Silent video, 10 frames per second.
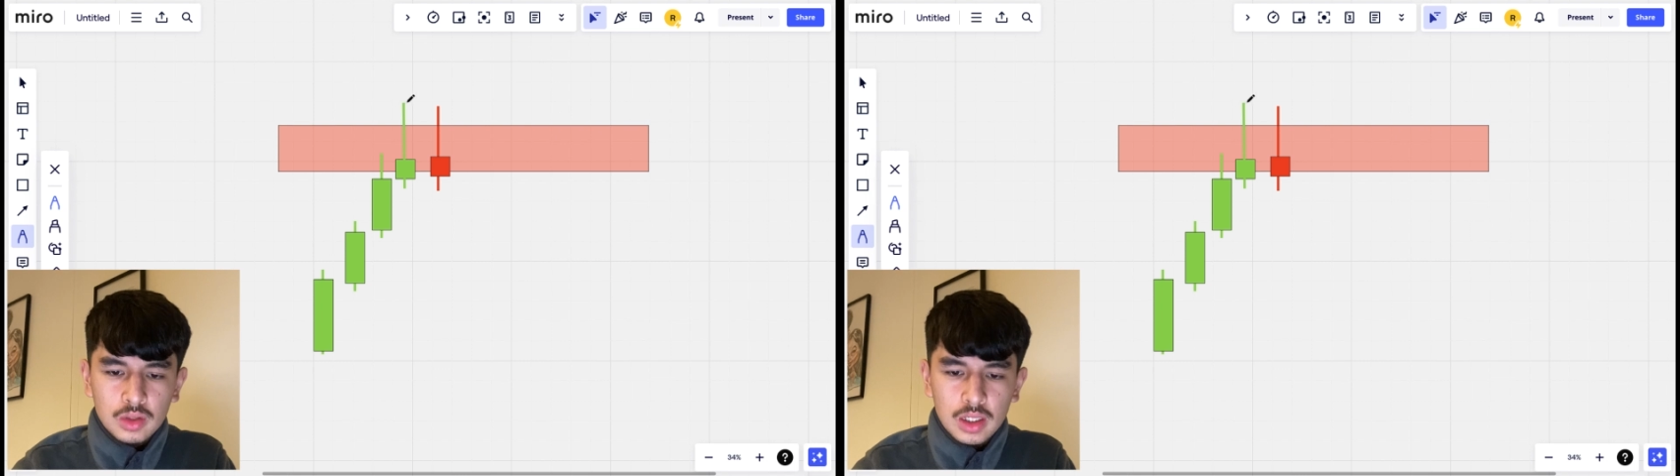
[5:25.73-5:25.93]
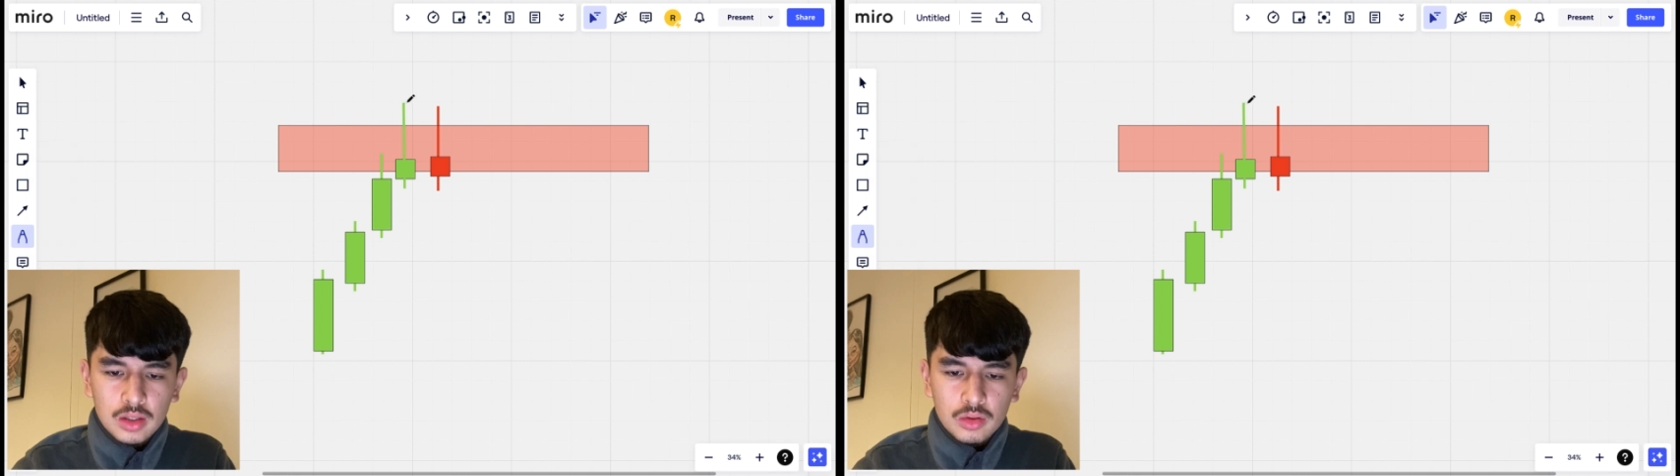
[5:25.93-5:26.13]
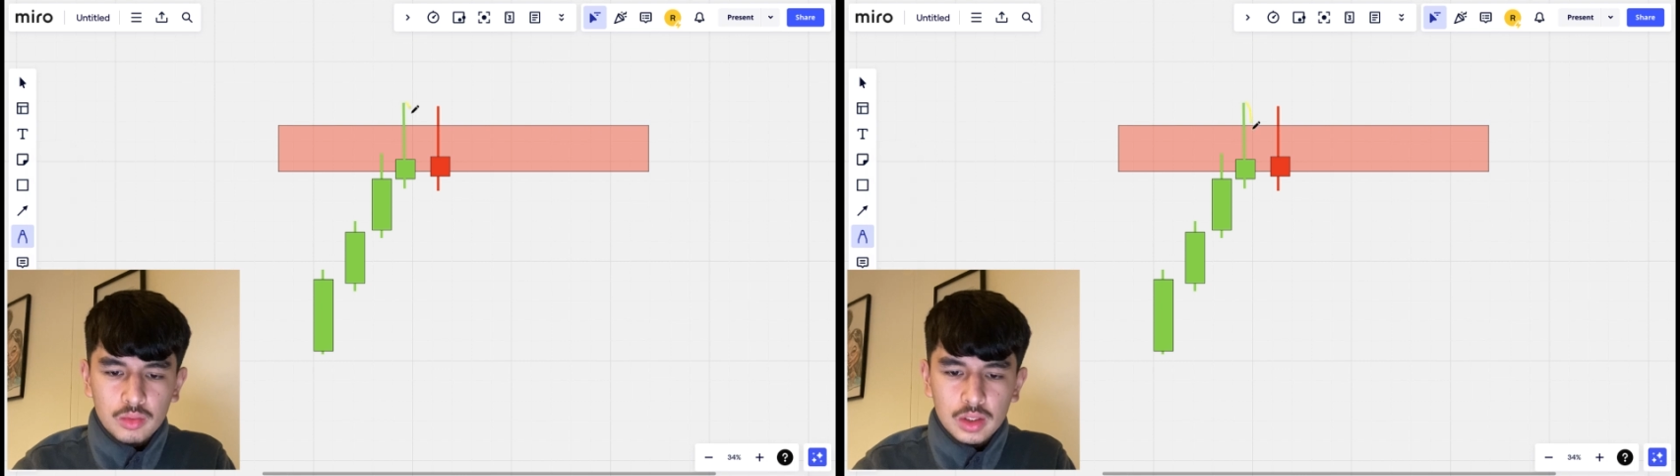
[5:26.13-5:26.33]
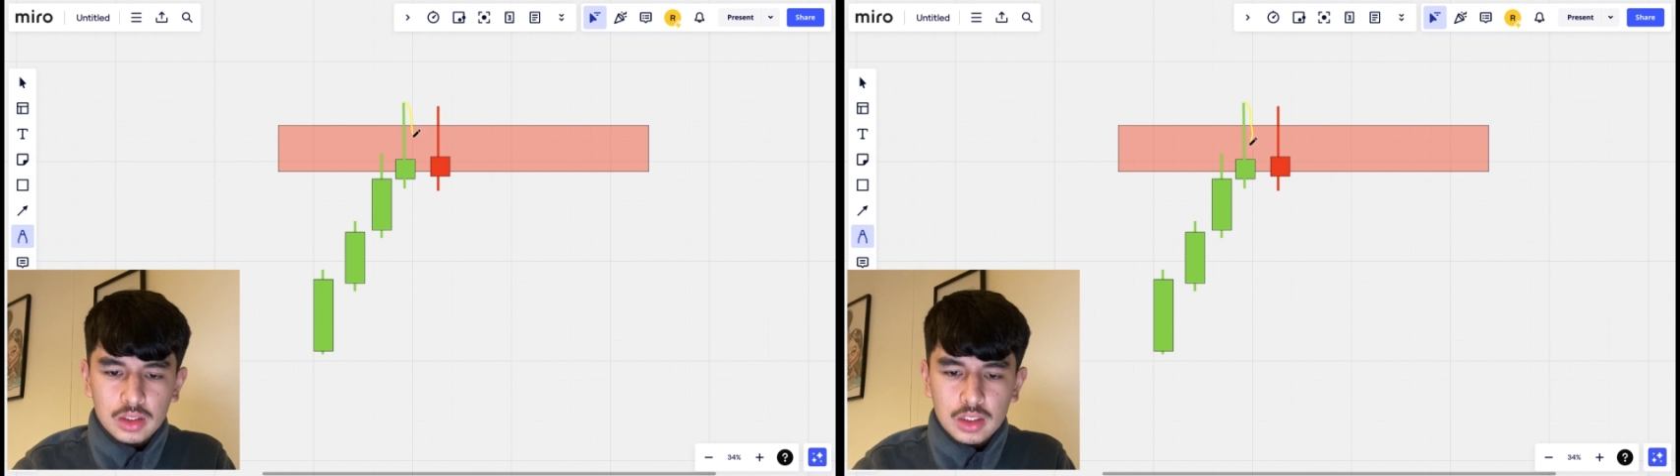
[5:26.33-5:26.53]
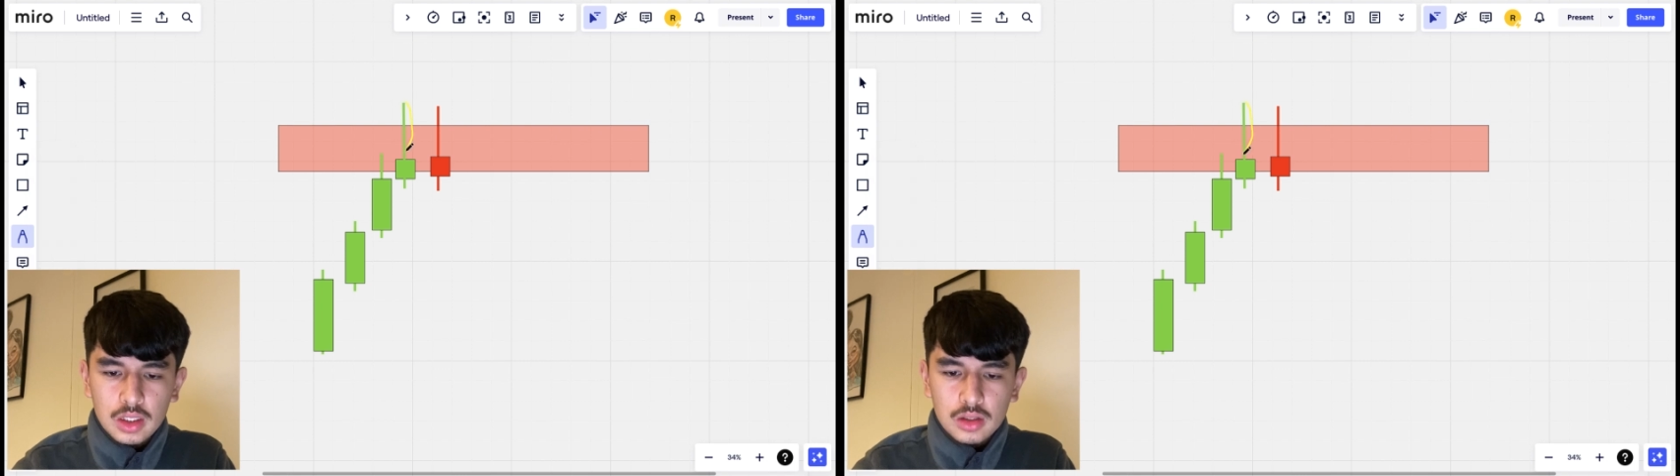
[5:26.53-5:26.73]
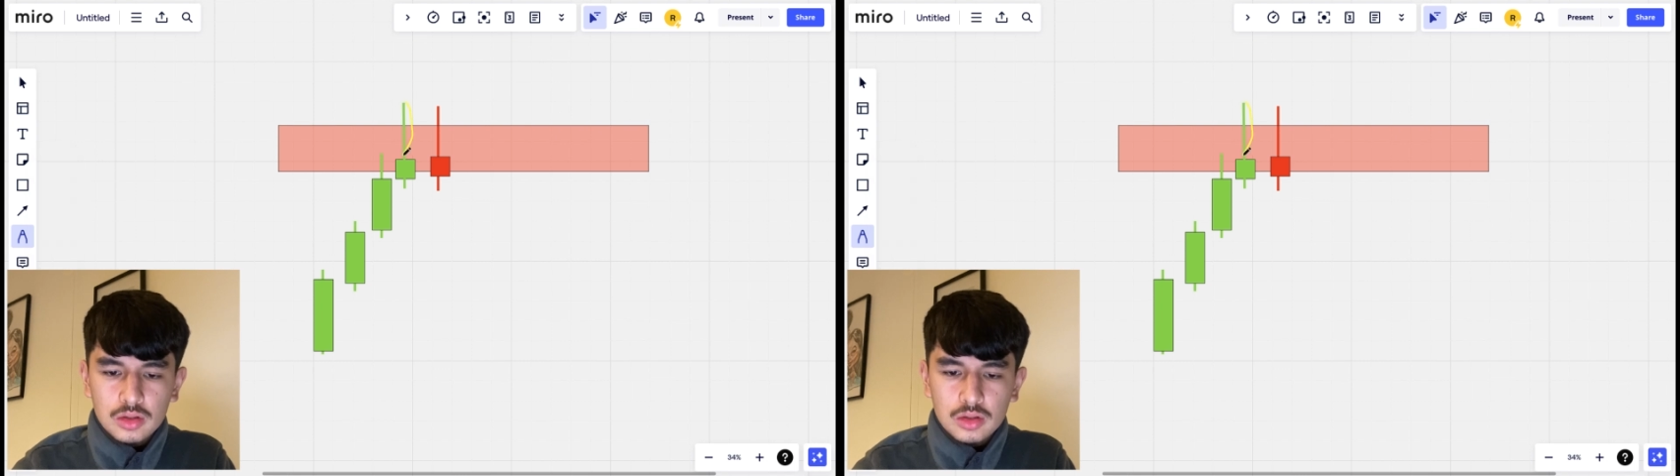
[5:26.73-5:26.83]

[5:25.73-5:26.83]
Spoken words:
wicks here?